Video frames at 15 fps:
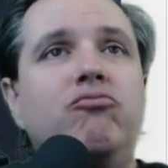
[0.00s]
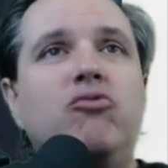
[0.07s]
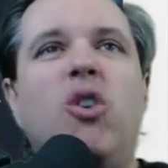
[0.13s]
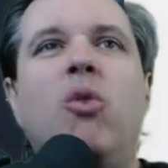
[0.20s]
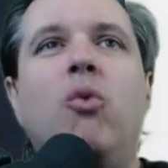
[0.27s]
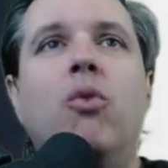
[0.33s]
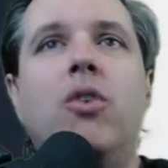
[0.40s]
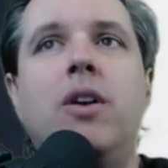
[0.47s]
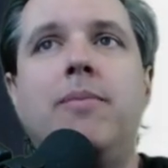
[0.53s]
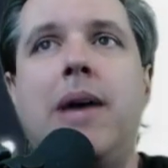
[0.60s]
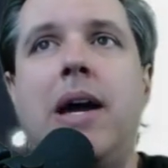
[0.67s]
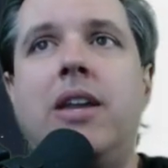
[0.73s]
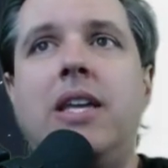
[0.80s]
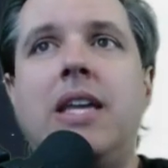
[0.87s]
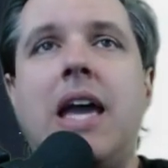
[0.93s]
Don't worry
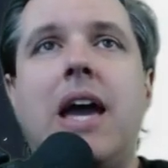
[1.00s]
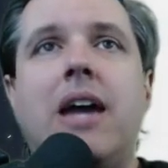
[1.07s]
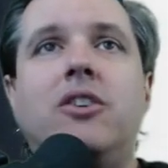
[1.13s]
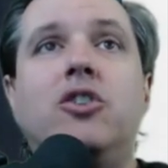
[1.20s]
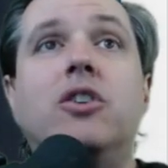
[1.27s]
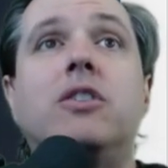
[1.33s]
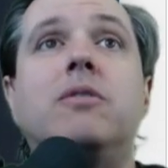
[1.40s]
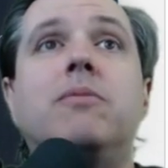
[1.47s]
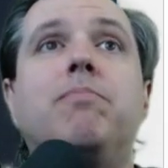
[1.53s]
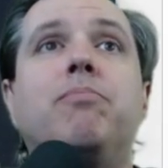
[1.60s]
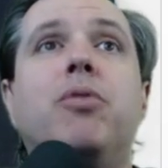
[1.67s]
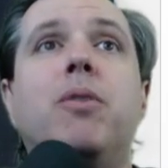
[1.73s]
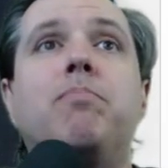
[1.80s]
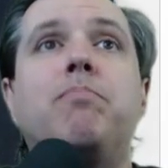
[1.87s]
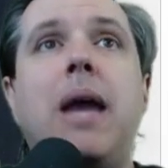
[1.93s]
about it yet. Just
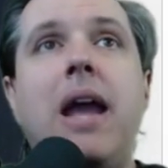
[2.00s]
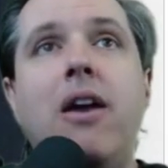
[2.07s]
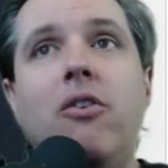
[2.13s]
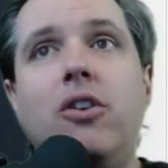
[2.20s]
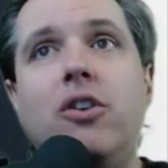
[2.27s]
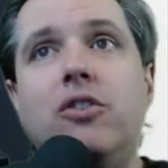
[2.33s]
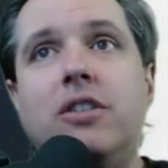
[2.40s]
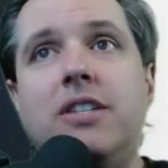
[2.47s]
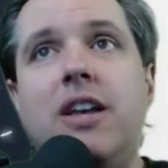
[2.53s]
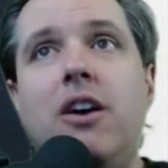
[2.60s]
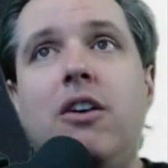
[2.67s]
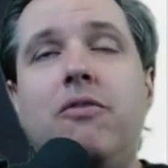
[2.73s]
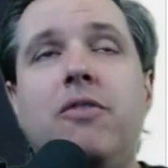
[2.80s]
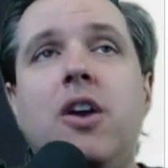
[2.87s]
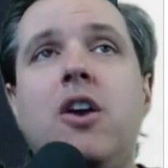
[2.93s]
prepare
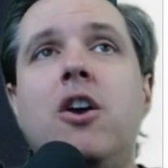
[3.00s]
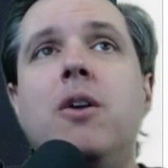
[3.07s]
yourself